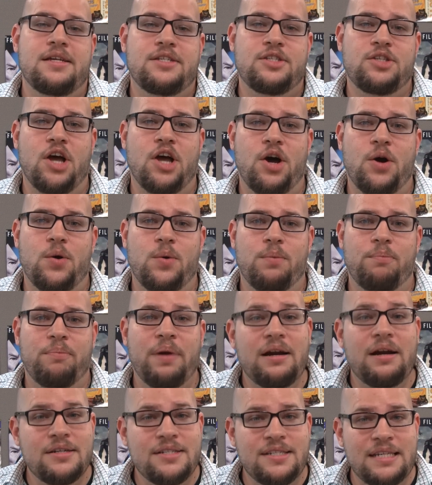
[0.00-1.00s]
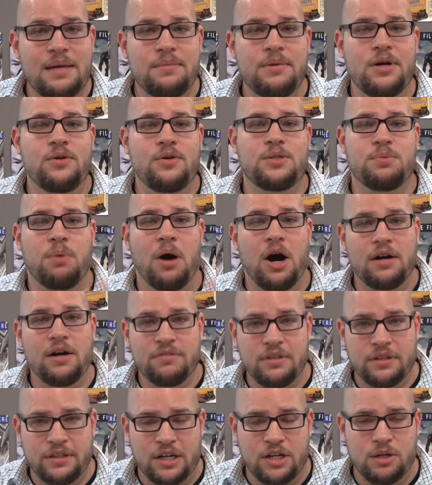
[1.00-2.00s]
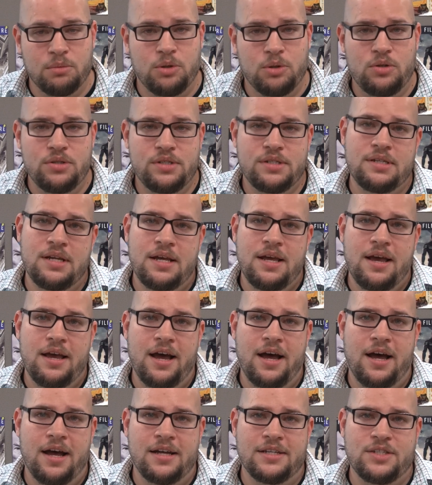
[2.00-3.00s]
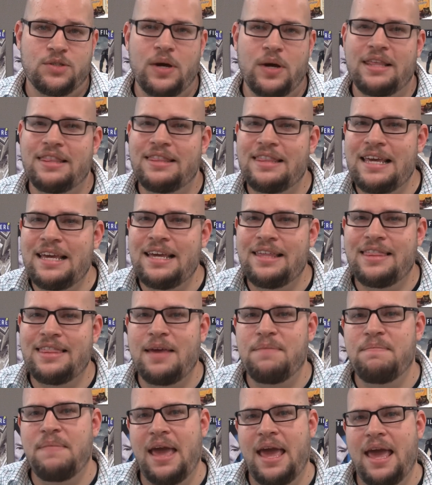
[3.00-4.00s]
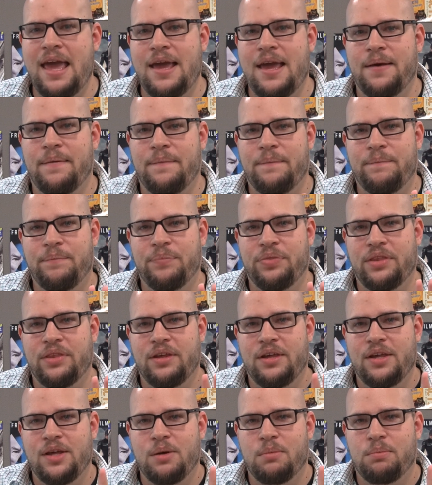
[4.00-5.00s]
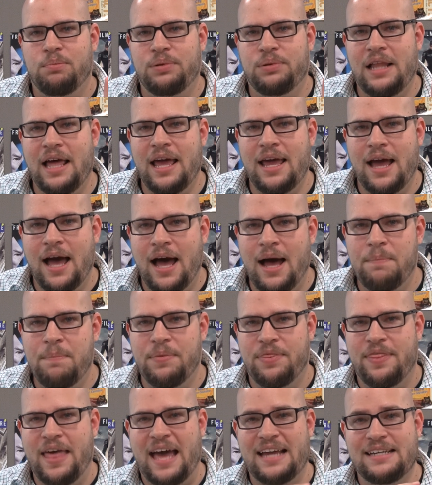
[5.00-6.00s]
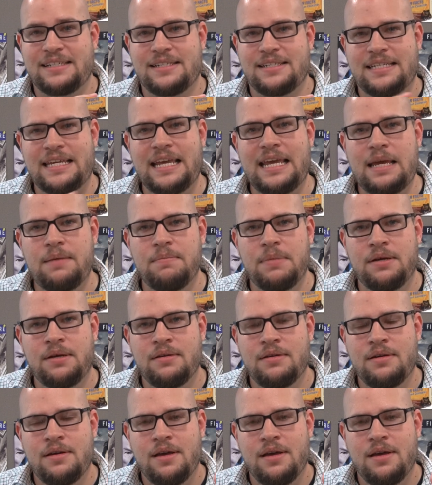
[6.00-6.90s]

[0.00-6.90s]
So Baron Zemo is part of the Thunderbolts. Uh, so I think they may play up that team.